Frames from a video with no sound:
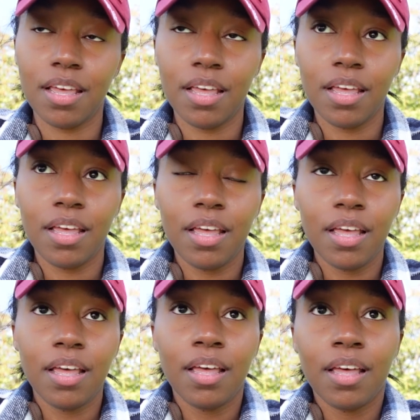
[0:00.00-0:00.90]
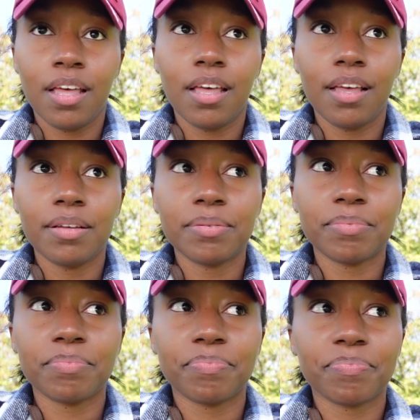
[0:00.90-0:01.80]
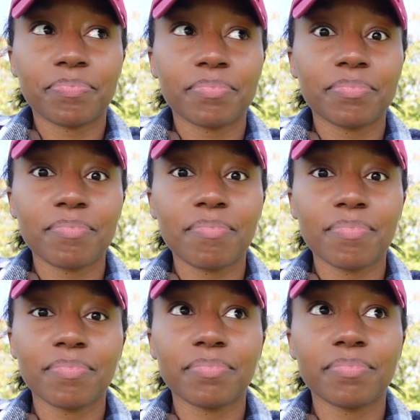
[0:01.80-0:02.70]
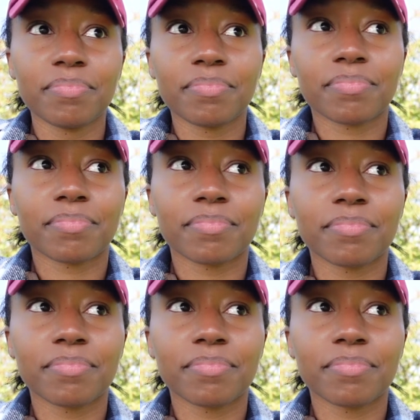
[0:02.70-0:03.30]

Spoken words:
(no one is talking)